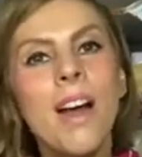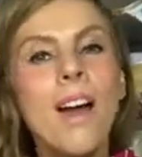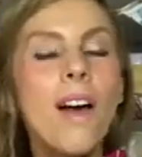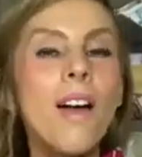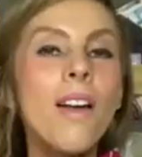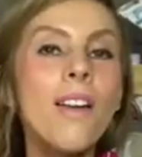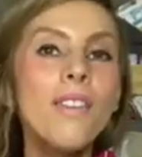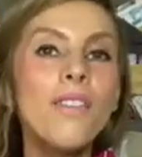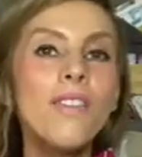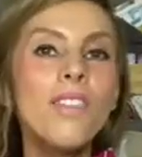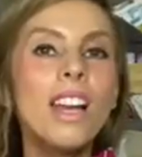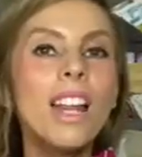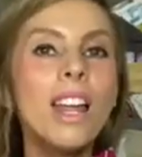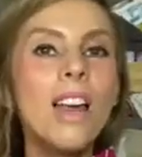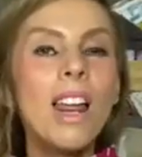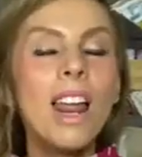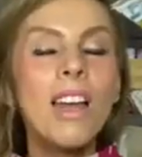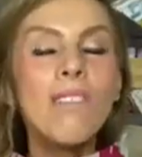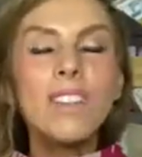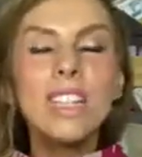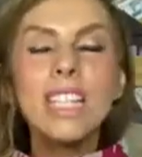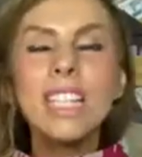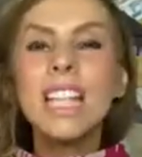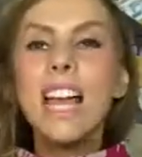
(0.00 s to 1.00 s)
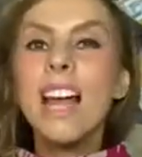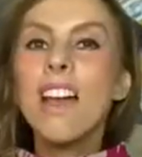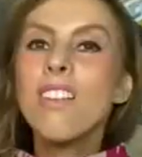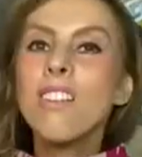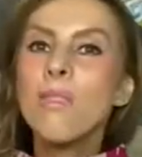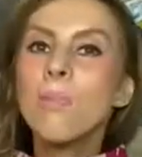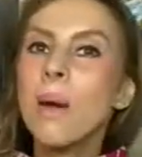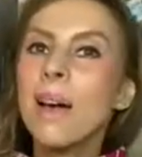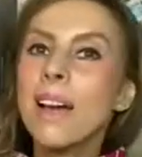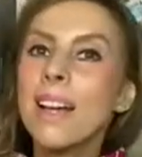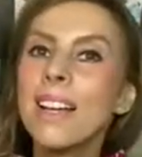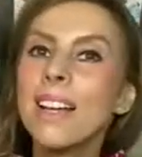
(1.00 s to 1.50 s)
Hopefully I'll have a
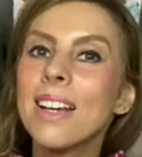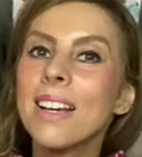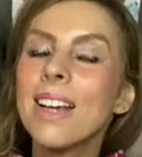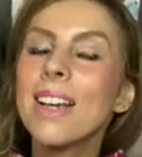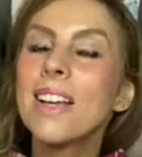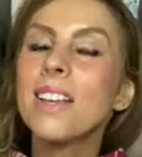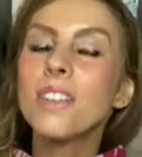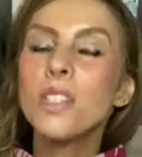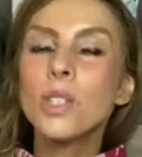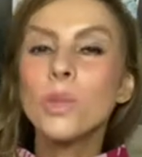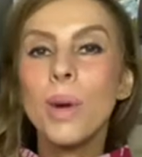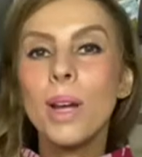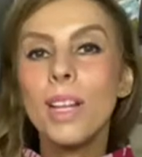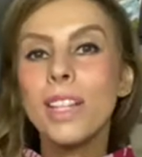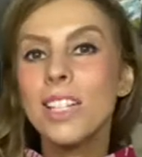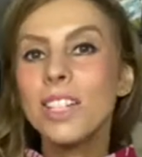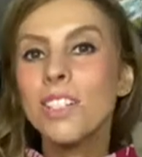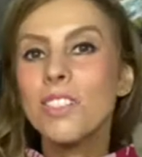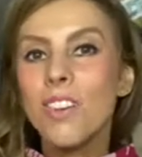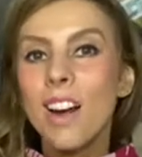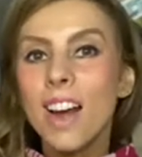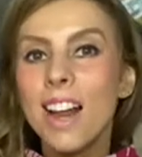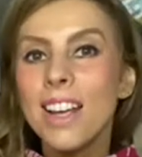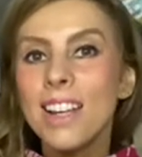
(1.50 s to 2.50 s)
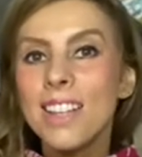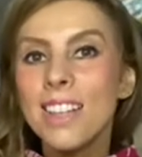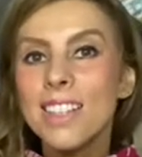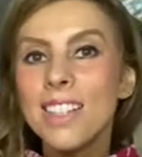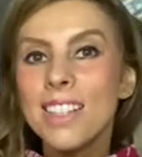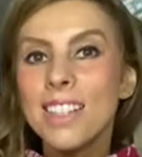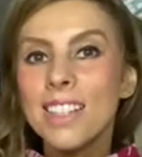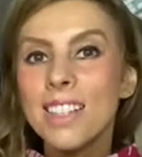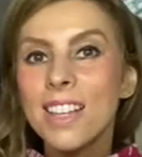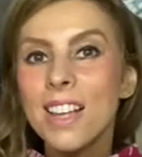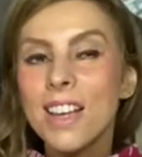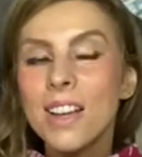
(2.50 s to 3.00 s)
Southbank sweater
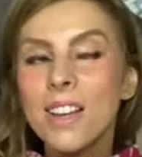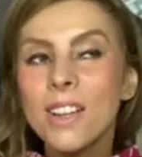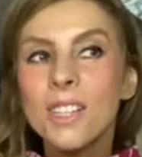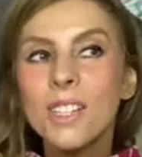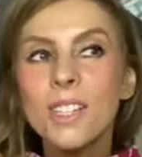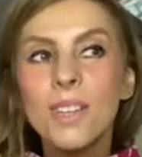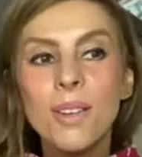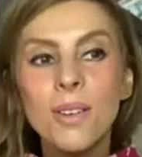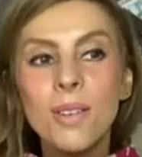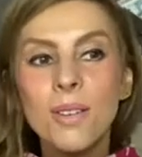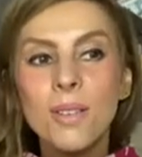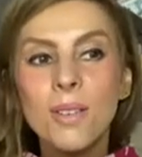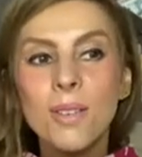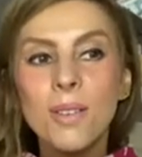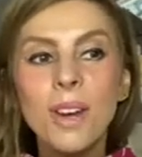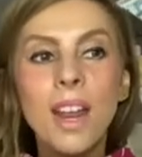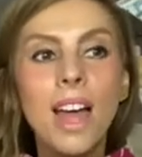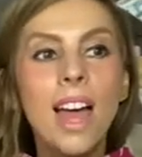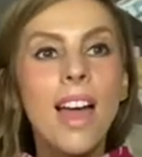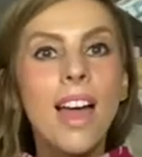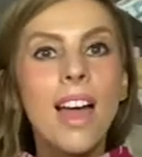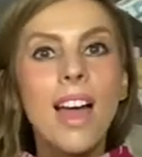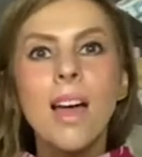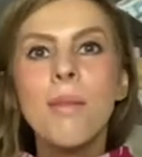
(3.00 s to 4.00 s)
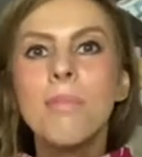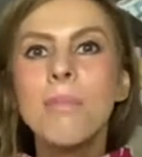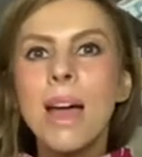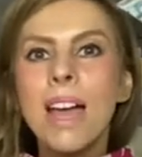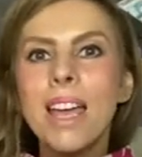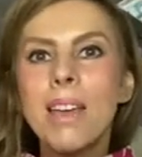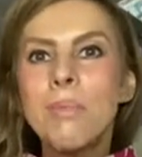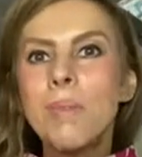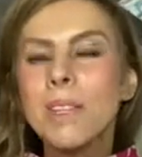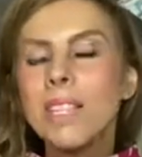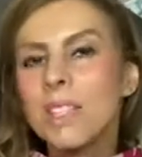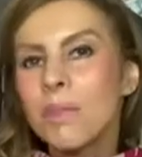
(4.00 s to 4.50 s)
dress soon and
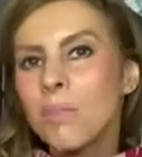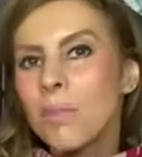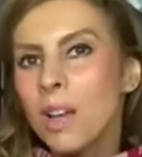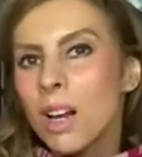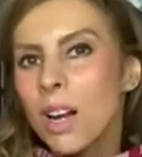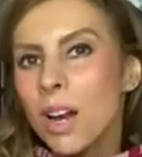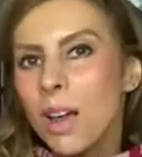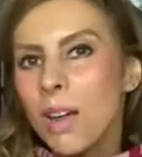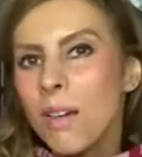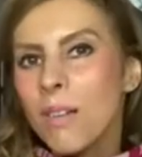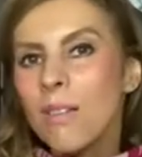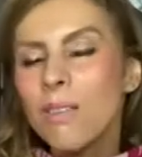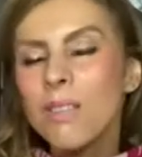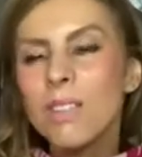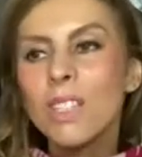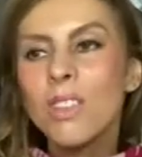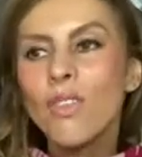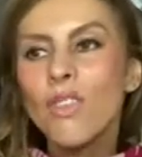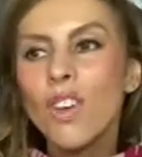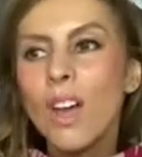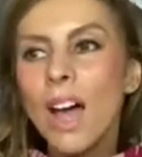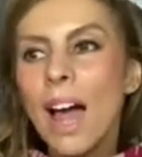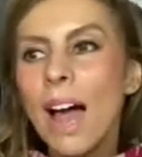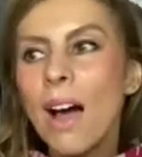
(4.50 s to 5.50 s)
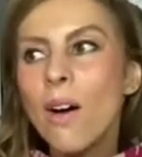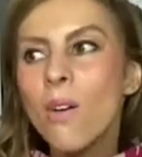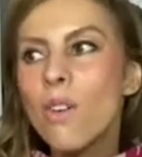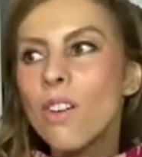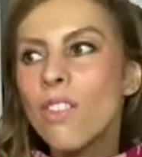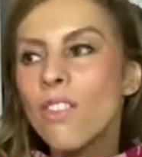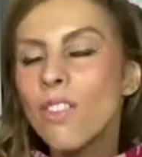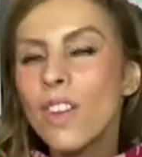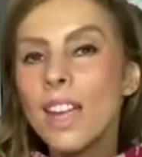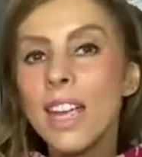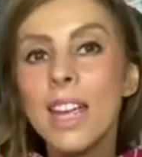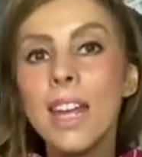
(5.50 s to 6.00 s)
maybe some clothes for
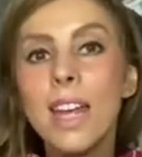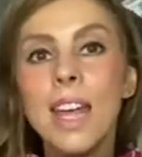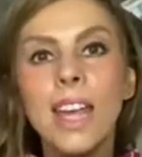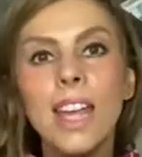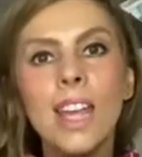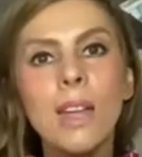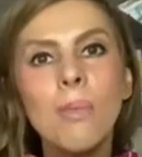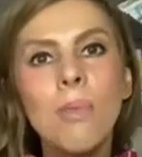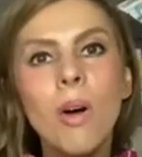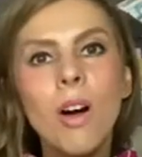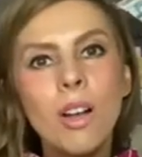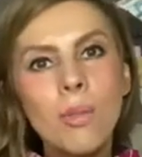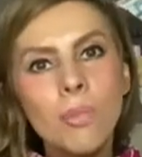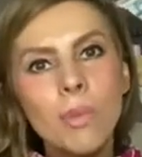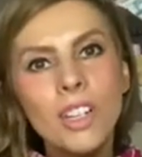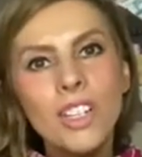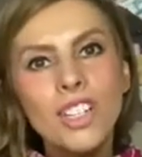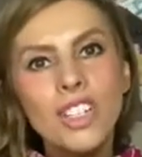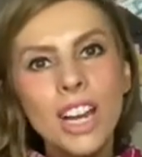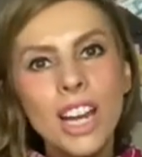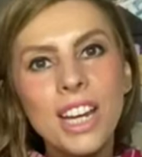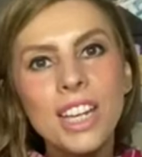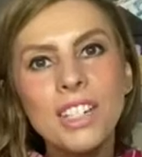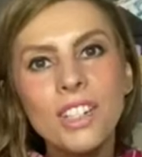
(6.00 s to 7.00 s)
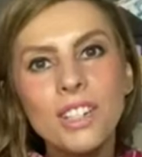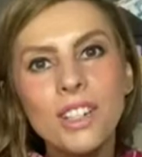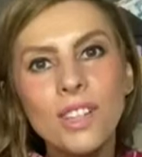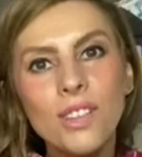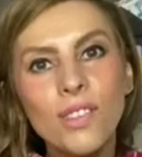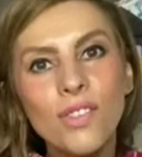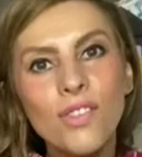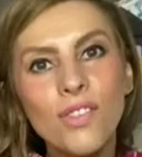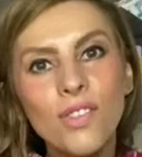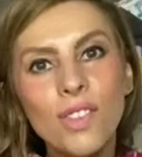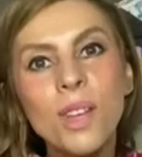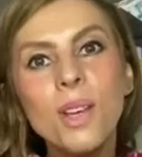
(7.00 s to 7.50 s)
Alfie. He might be gender
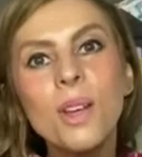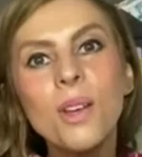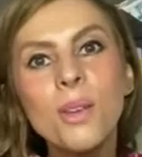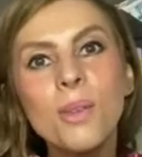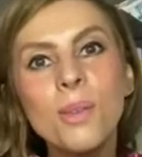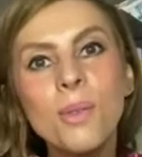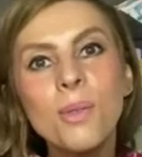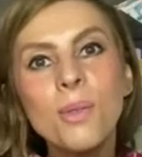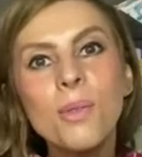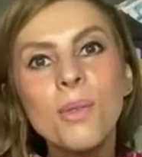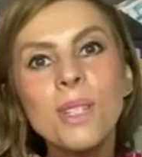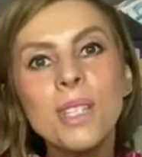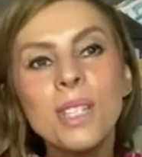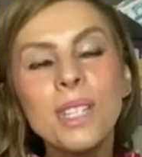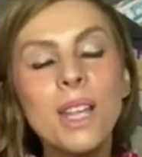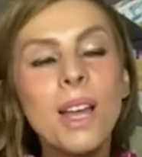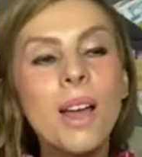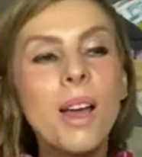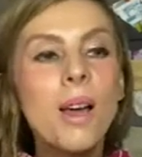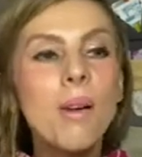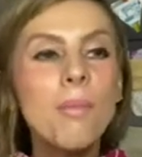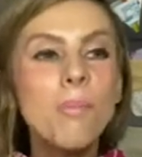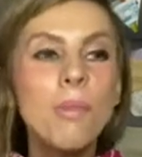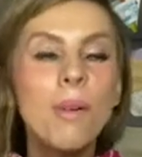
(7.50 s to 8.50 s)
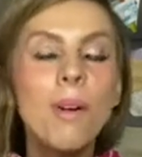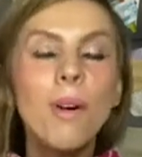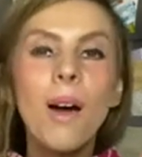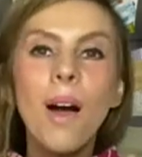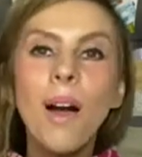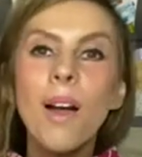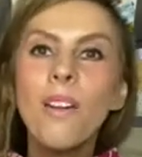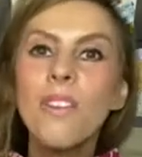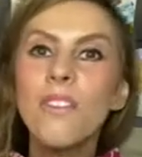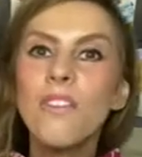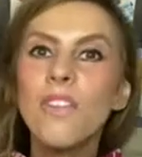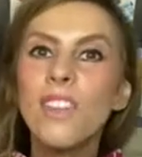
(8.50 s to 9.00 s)
confused, but
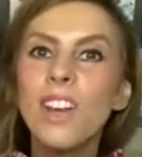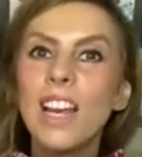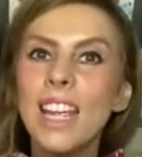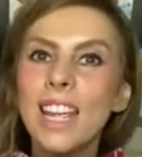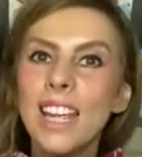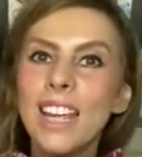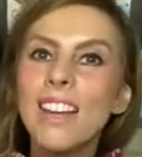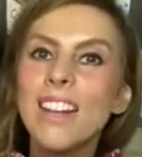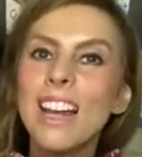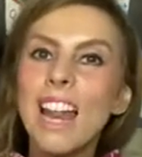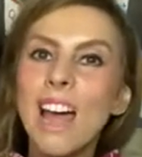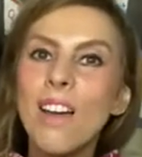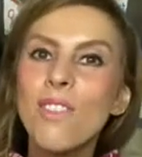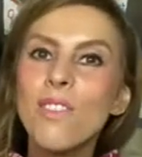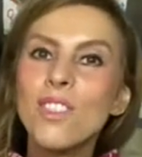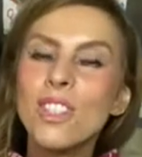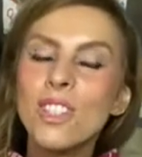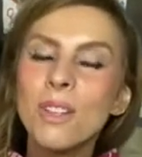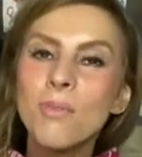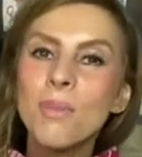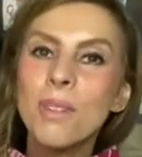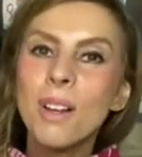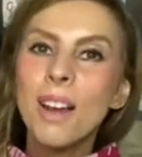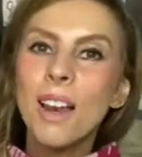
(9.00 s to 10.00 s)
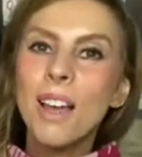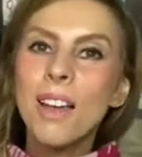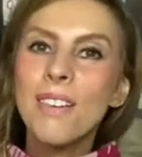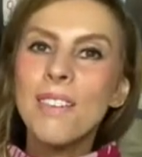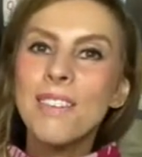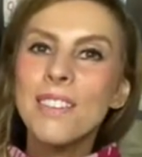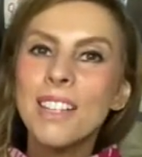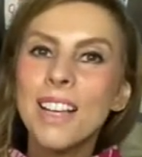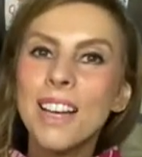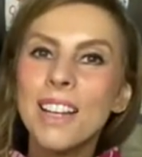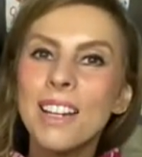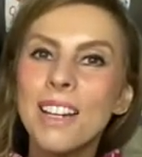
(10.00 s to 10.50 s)
hopefully he'll have some
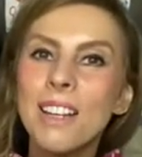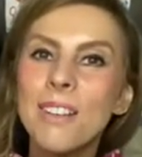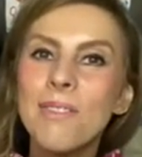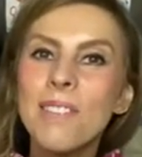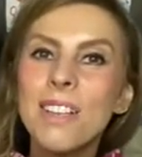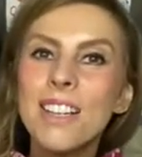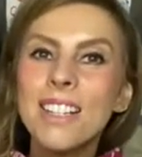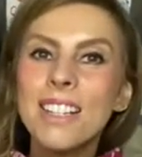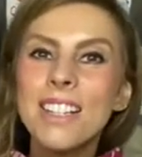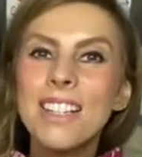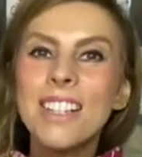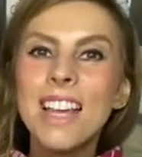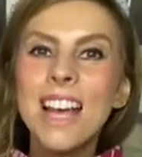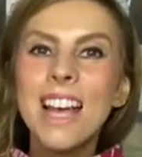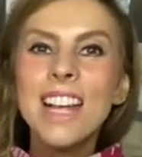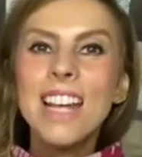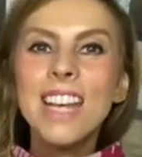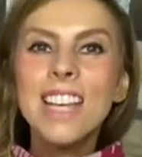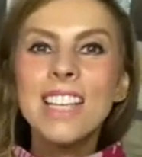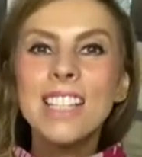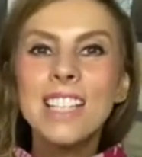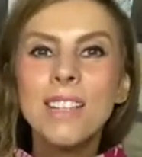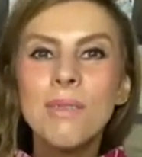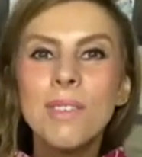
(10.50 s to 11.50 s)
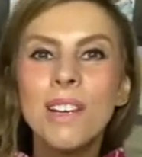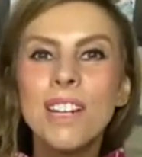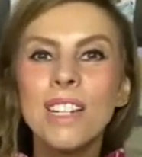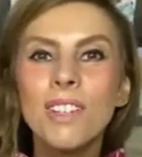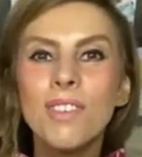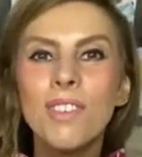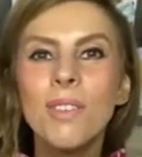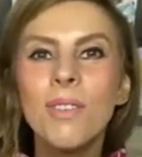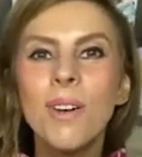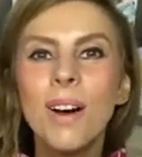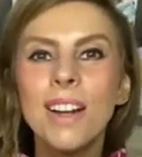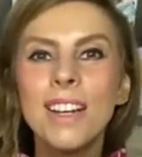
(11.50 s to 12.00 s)
clothes on him. So thank you so much
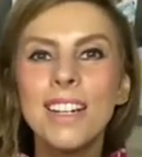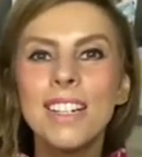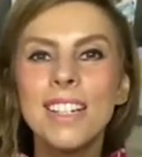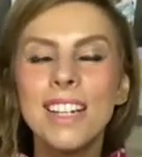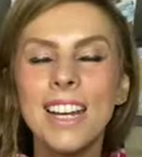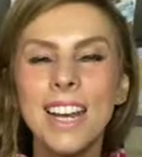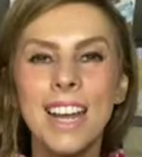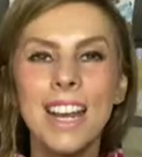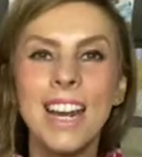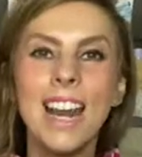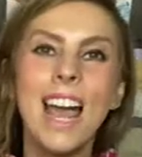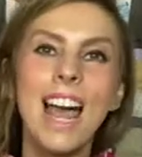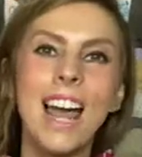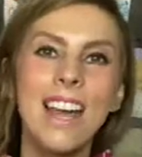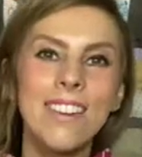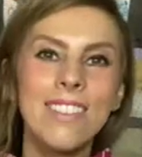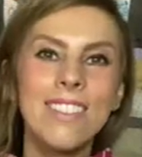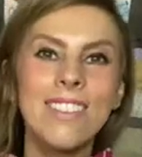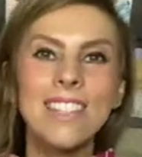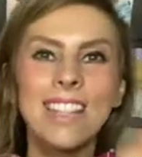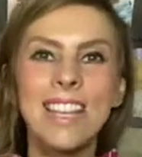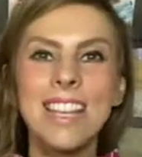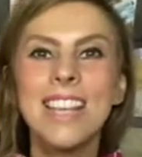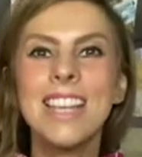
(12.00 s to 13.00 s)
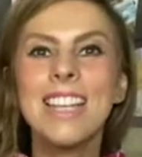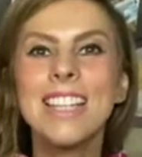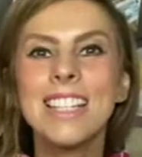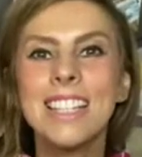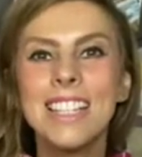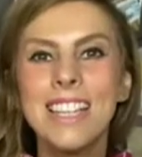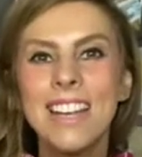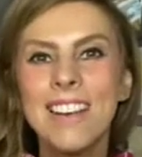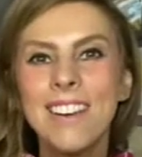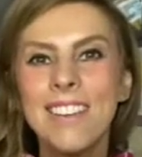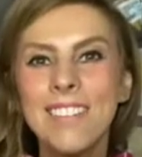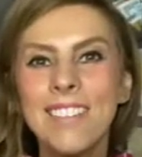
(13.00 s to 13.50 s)
for watching and I'll see you
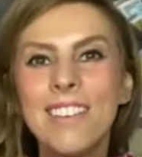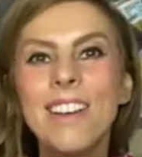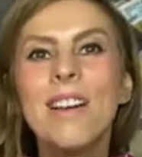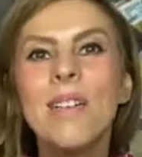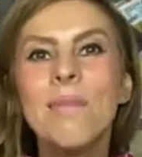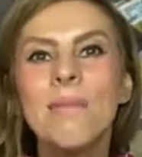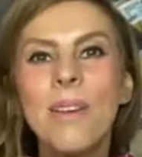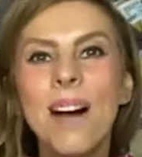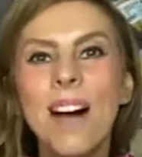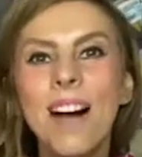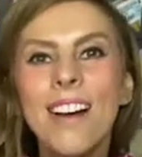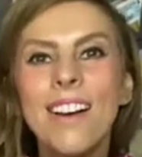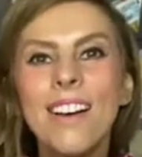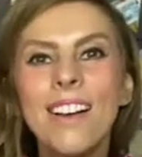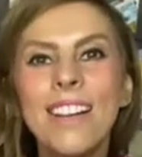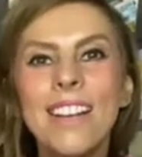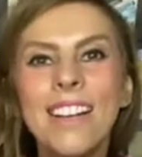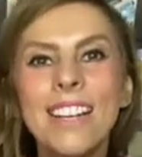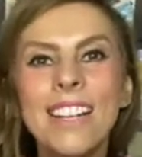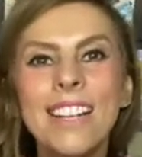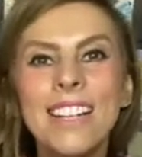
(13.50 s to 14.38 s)
soon. Bye!